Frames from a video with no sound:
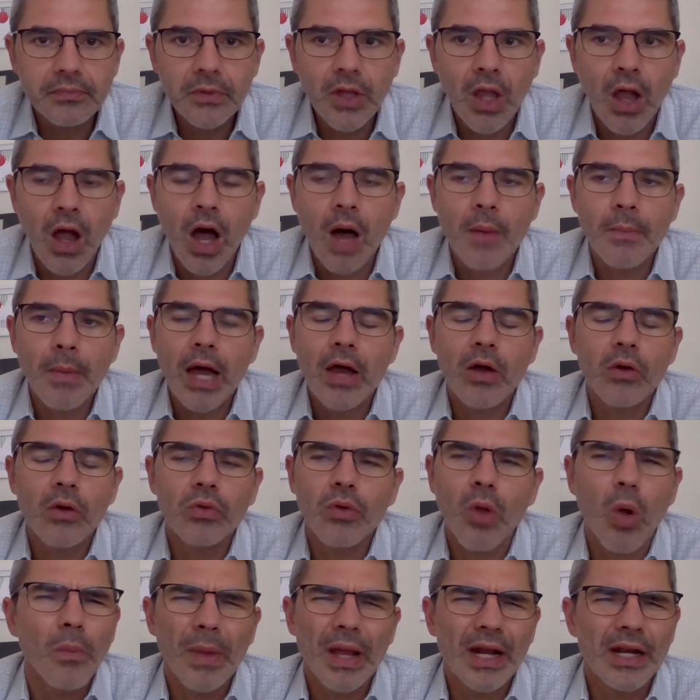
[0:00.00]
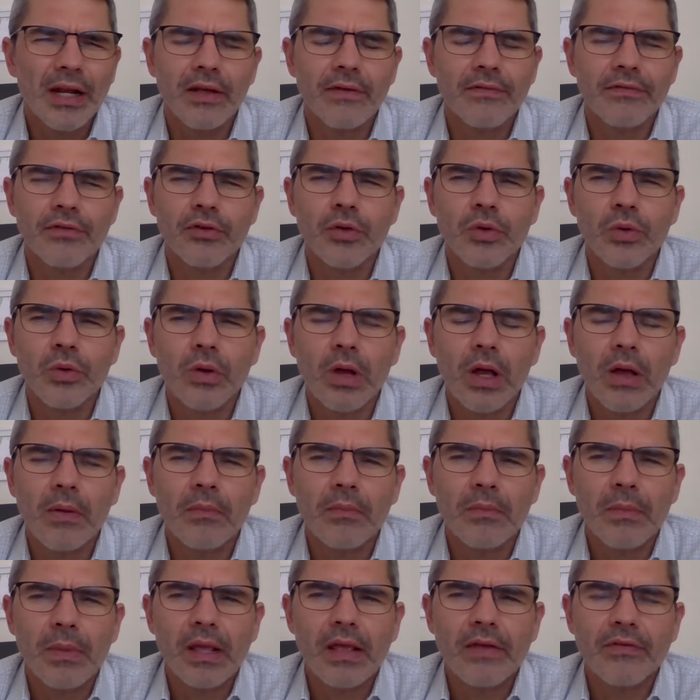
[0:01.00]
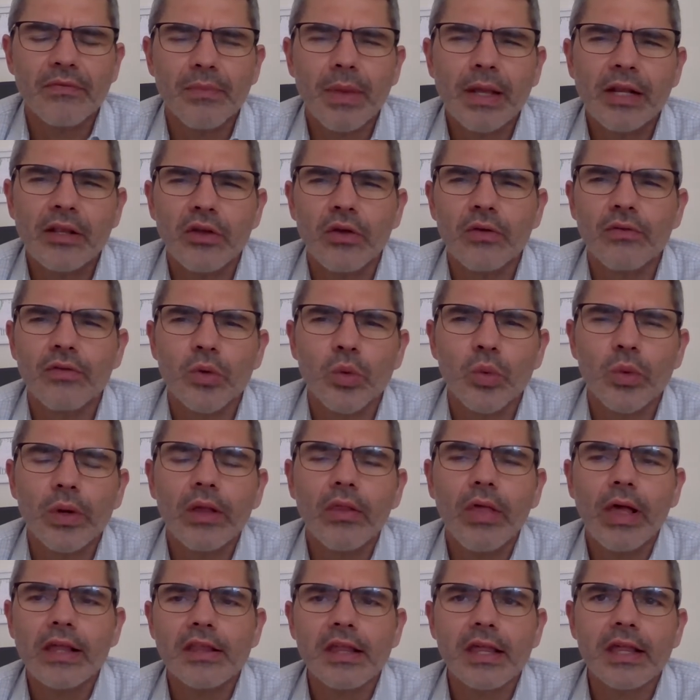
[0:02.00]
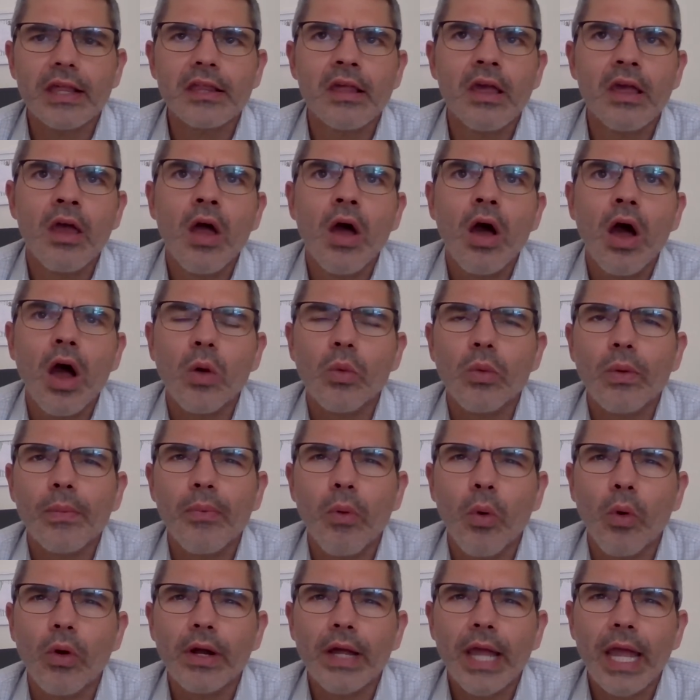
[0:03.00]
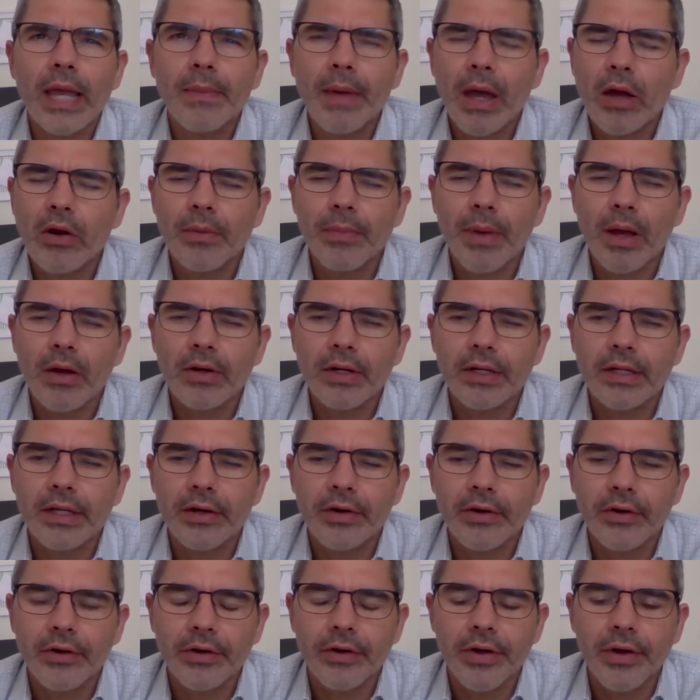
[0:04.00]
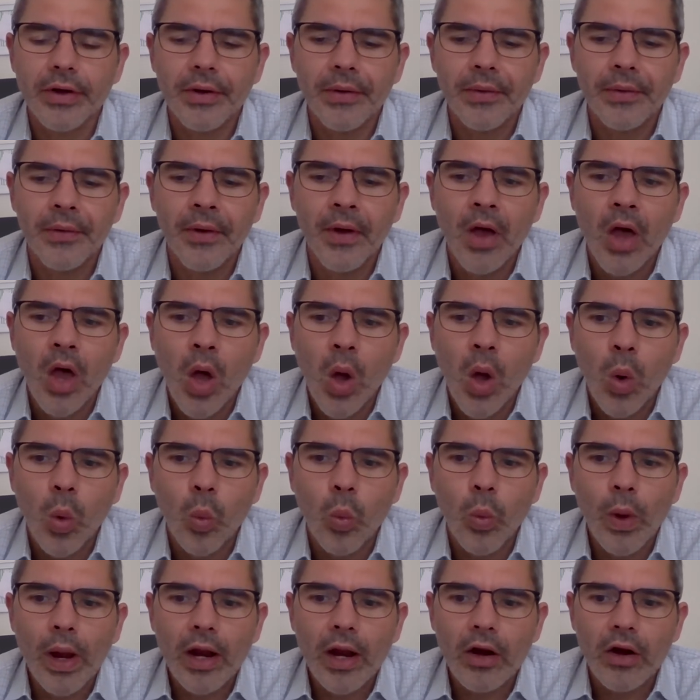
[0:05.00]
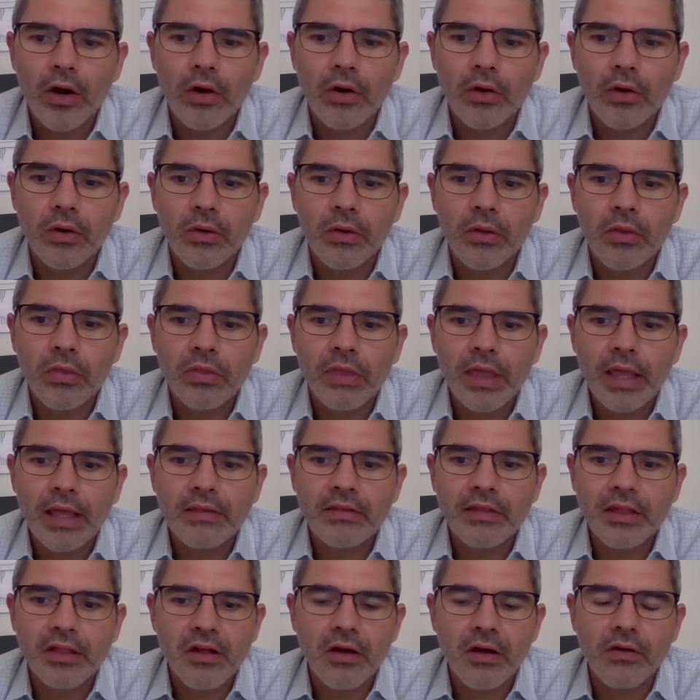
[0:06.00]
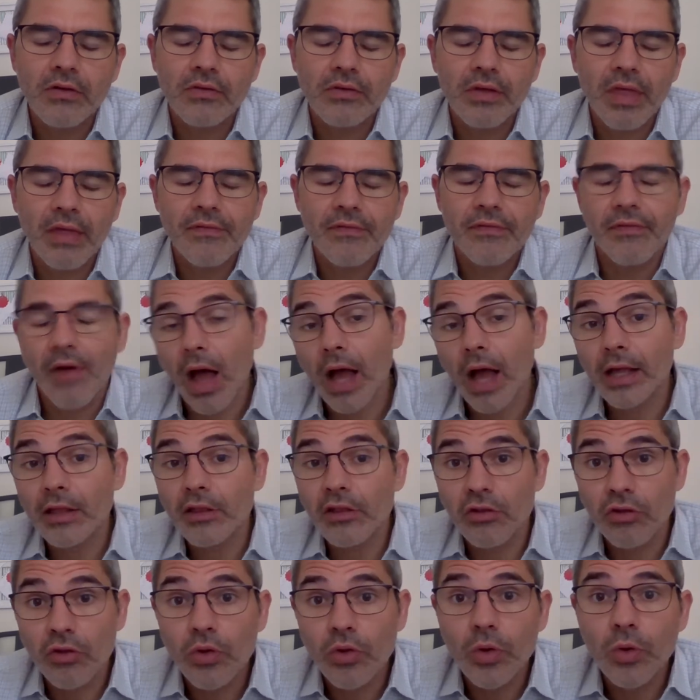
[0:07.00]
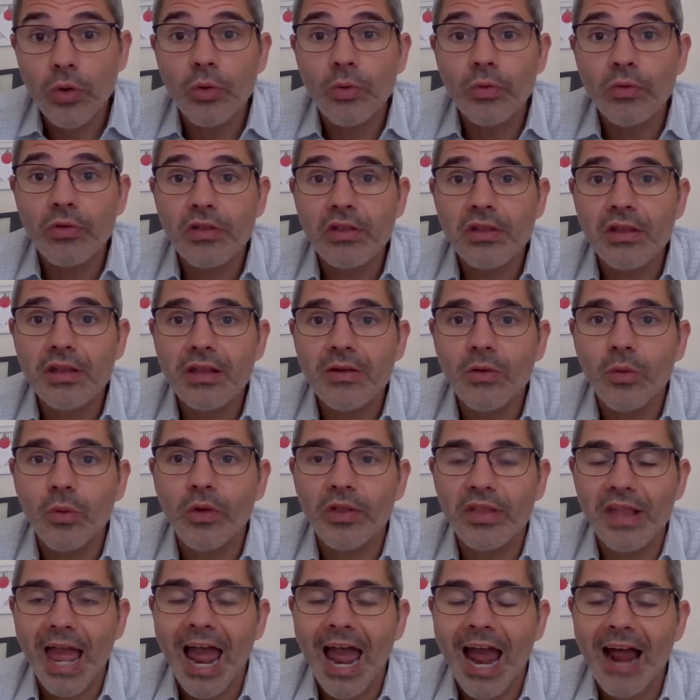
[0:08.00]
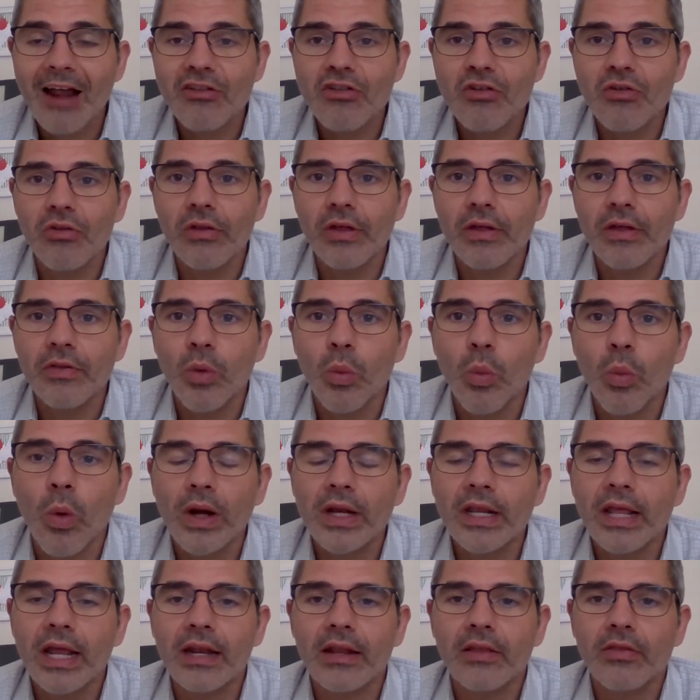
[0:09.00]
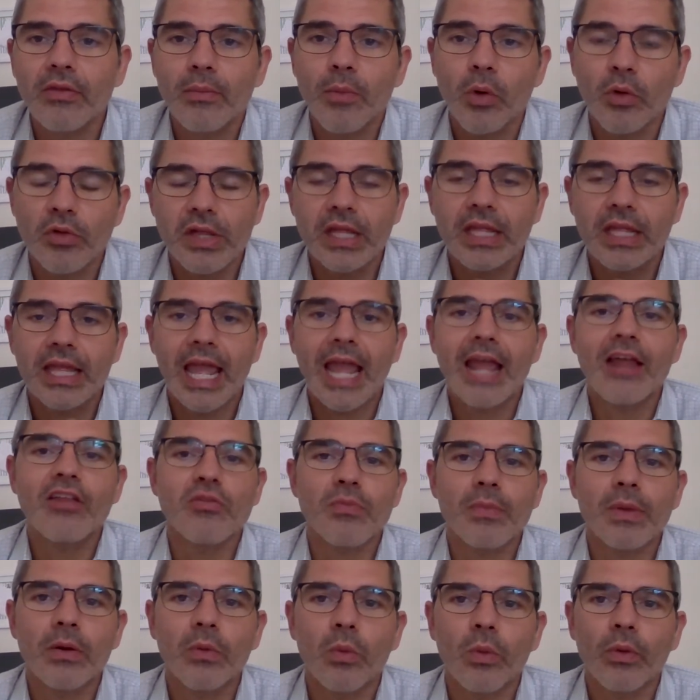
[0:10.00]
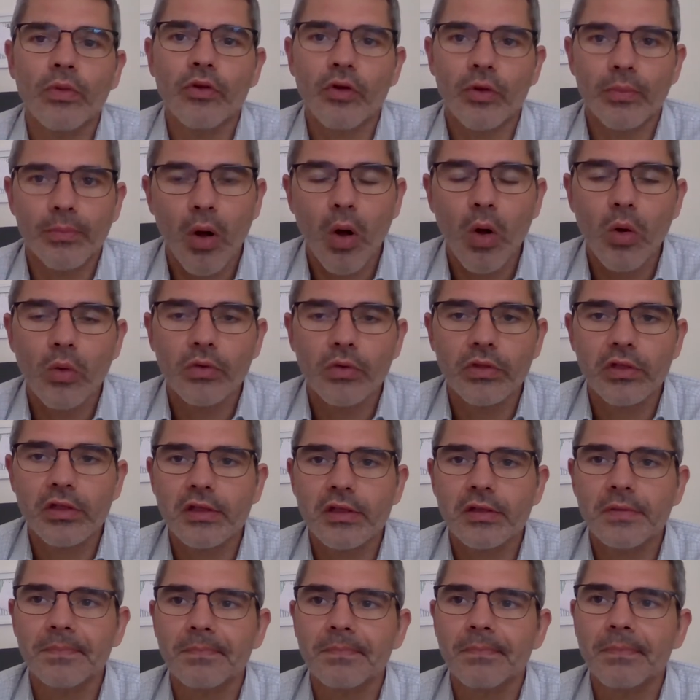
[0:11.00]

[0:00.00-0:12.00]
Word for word: Um, I don't know many of you, um, if many of you realize this. A report came out about a year ago where they discovered that Fox News was actually the one getting the most engagement with their posts.